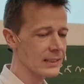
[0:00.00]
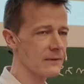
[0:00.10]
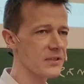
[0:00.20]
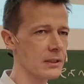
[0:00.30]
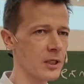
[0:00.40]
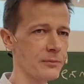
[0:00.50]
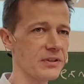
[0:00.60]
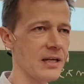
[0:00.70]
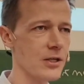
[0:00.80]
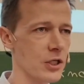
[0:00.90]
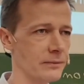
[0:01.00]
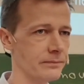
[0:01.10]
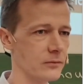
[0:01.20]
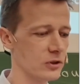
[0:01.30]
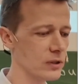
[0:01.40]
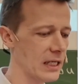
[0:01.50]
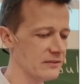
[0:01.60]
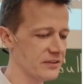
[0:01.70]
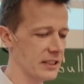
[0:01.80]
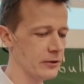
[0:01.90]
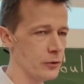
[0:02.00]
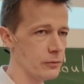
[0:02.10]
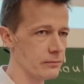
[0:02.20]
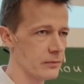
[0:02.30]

gives an interpretation to alpha and nu.